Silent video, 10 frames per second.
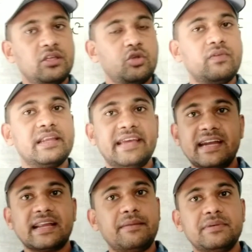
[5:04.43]
you will
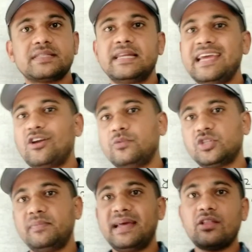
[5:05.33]
get compulsory and
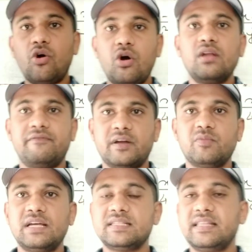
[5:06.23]
option math, all
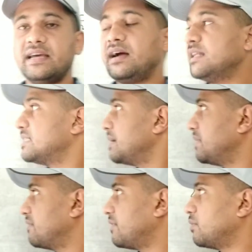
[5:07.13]
formulas there.
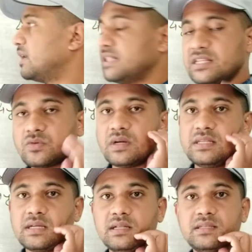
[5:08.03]
Algebraic formula, this one
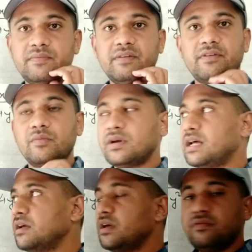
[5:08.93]
is algebraic formula
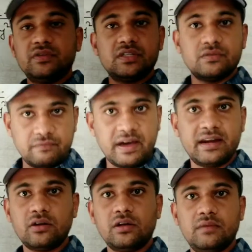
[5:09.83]
which is
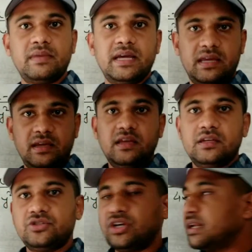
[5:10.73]
viral on my
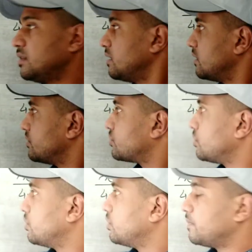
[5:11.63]
channel,
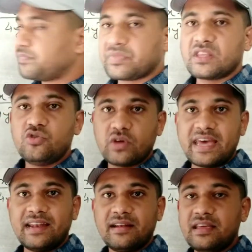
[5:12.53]
so you
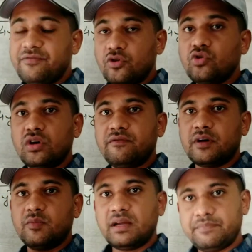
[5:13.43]
can, if you don't know
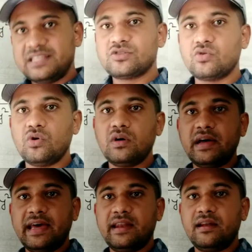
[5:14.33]
formula, please go
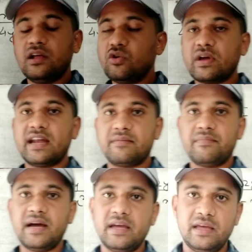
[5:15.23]
and look at
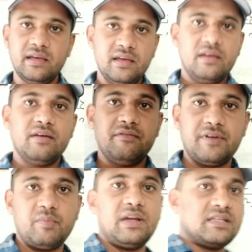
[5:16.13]
my
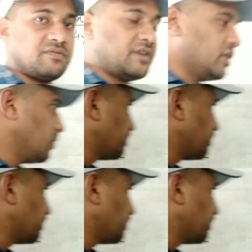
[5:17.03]
formulas video.